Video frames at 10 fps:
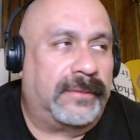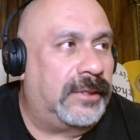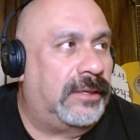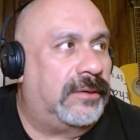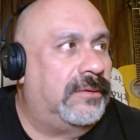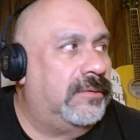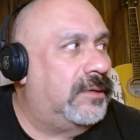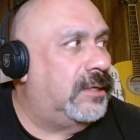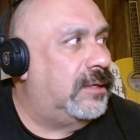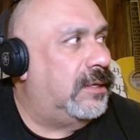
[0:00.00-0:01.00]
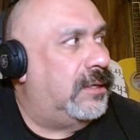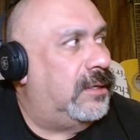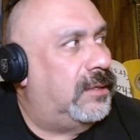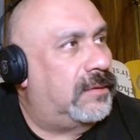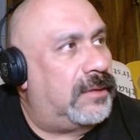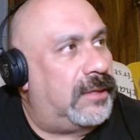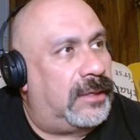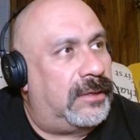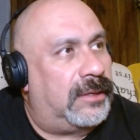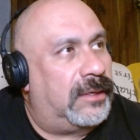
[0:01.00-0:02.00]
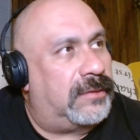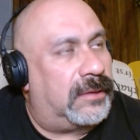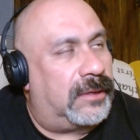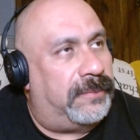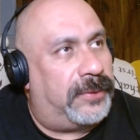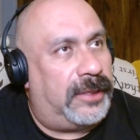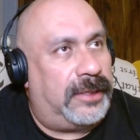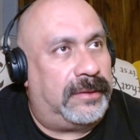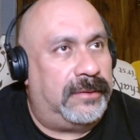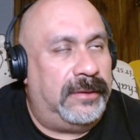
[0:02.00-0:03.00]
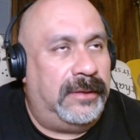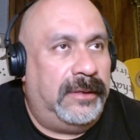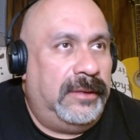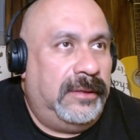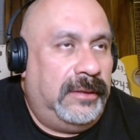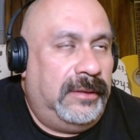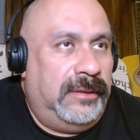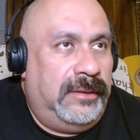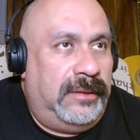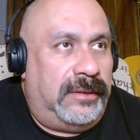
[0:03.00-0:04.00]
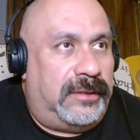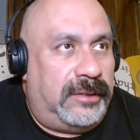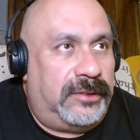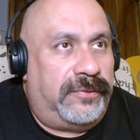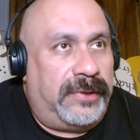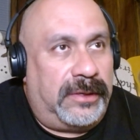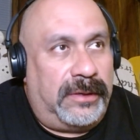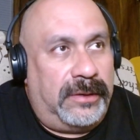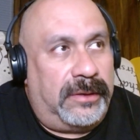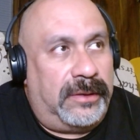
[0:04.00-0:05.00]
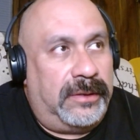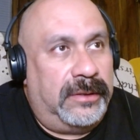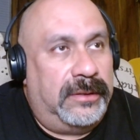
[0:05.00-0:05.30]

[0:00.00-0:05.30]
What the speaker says: You know, and it's like it's a complete disregard